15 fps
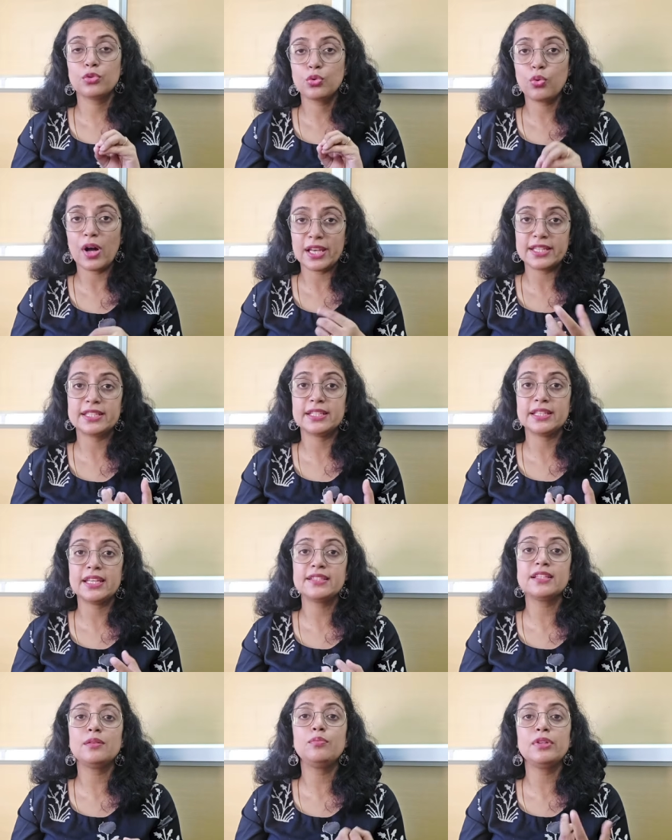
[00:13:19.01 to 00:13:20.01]

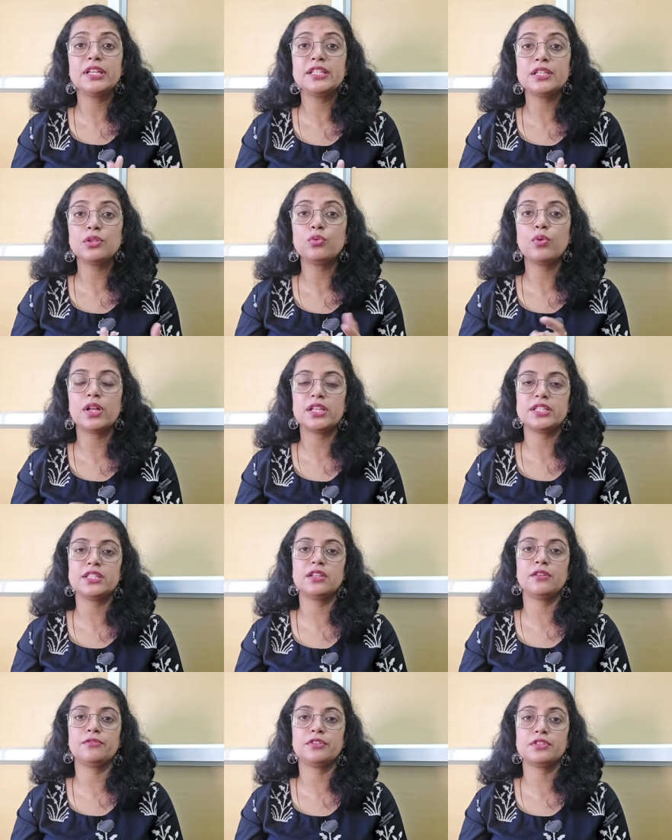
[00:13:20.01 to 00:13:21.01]

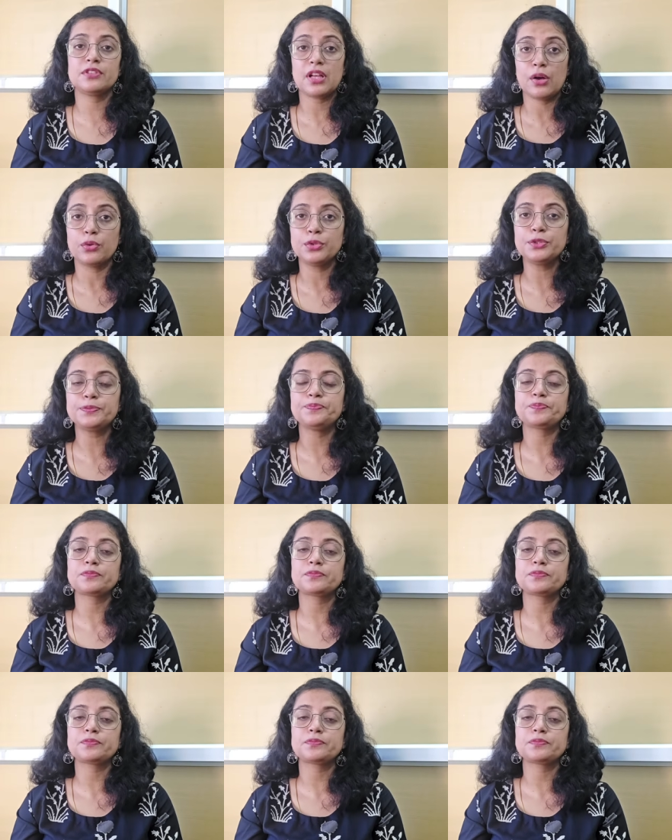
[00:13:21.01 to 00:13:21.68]
quality of the sound